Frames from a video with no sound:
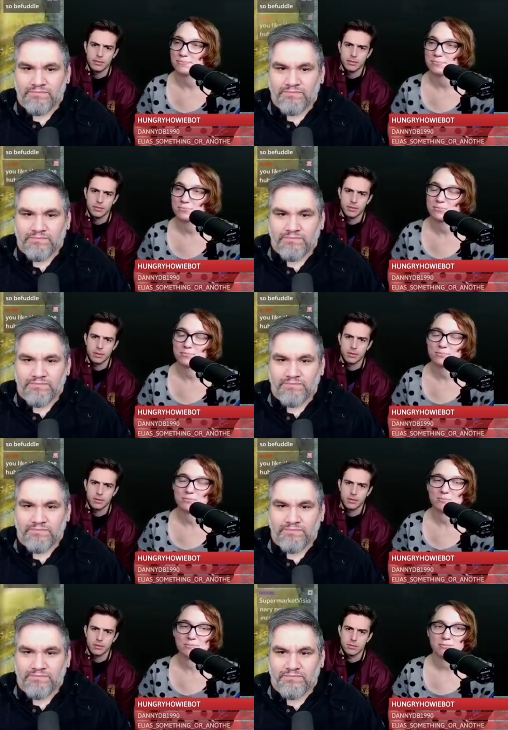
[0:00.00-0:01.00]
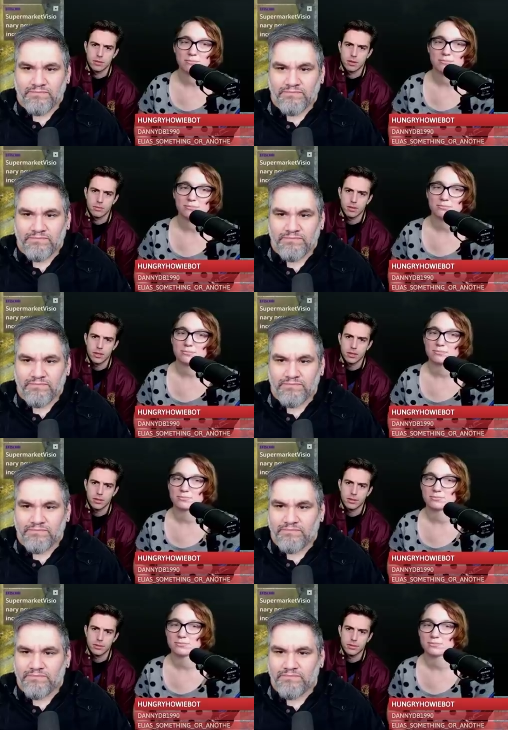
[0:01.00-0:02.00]

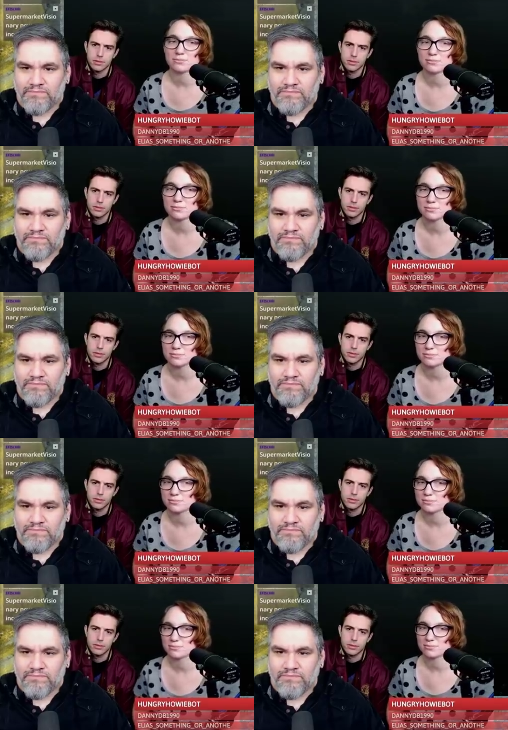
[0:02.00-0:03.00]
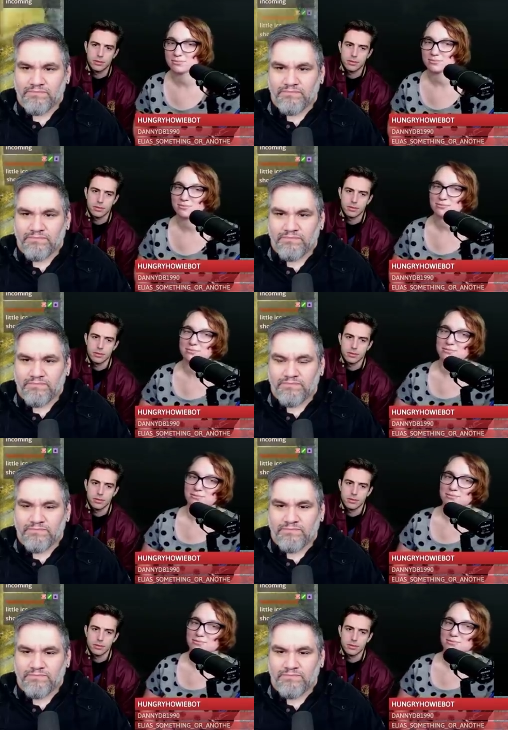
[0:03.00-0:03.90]
Nobody speaks.